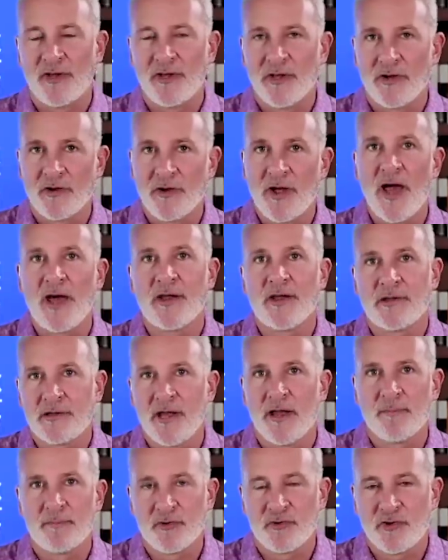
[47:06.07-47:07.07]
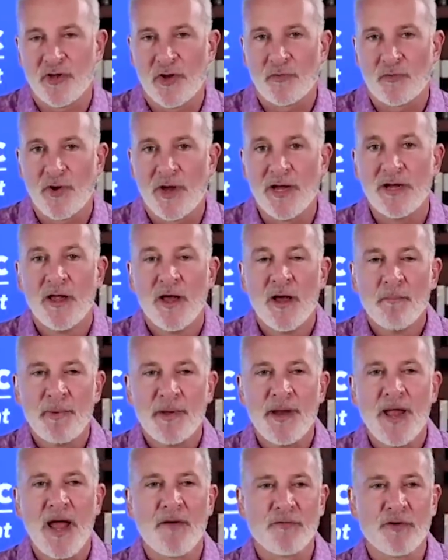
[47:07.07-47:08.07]
a year at a 10% rate,
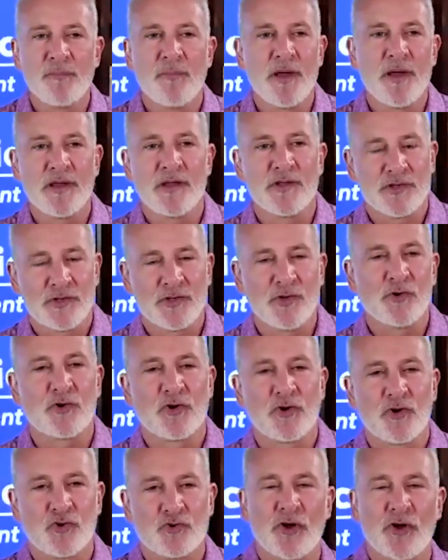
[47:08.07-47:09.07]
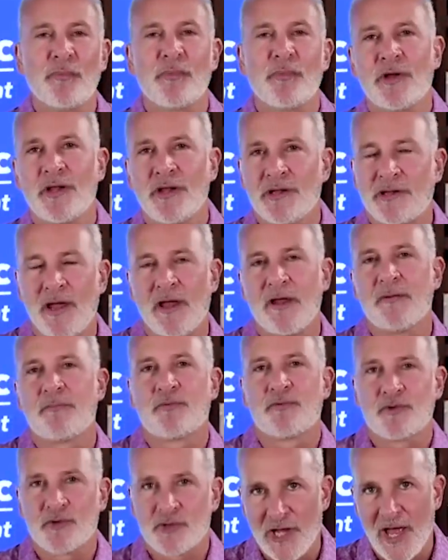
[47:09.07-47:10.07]
but everybody is still contributing
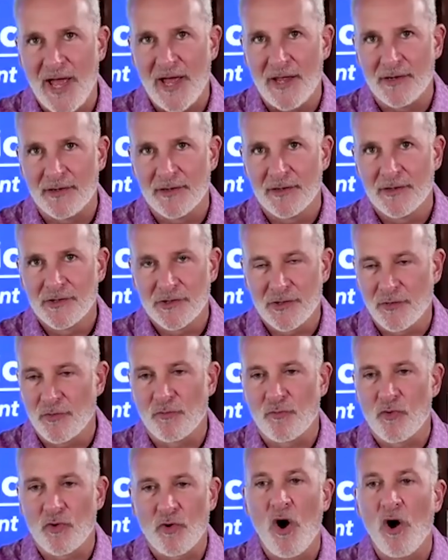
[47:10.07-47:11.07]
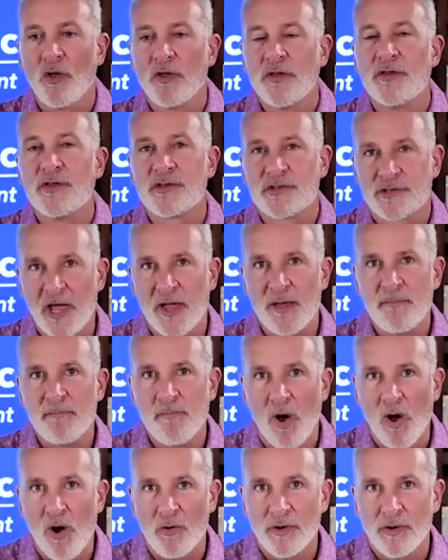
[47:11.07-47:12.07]
10%. So we're all in the same
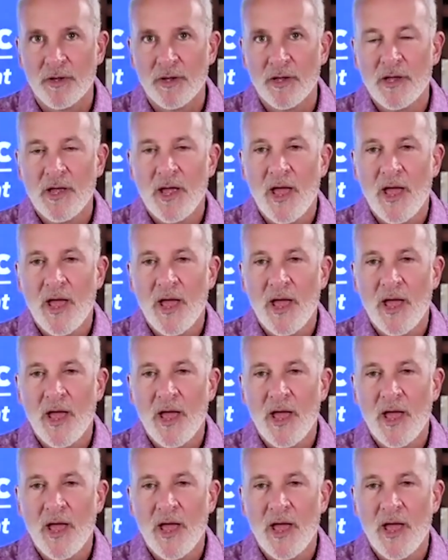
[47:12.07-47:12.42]
boat.